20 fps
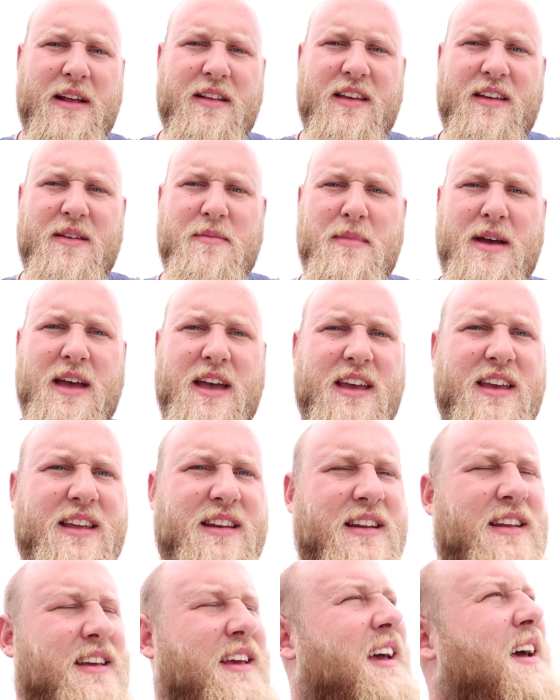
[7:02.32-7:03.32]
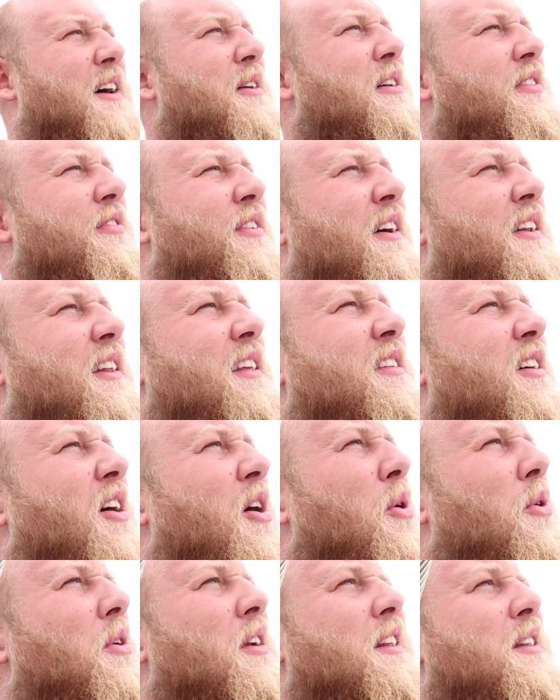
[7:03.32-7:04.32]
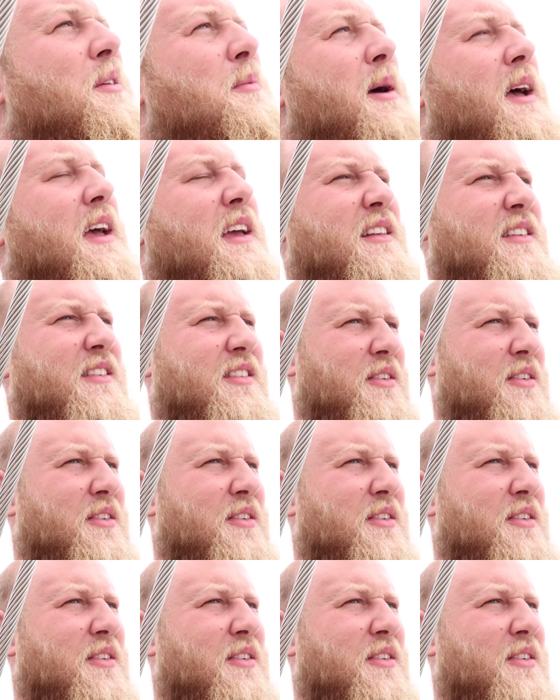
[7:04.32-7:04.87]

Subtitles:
About the main. Yeah, we found there's a hole in the main,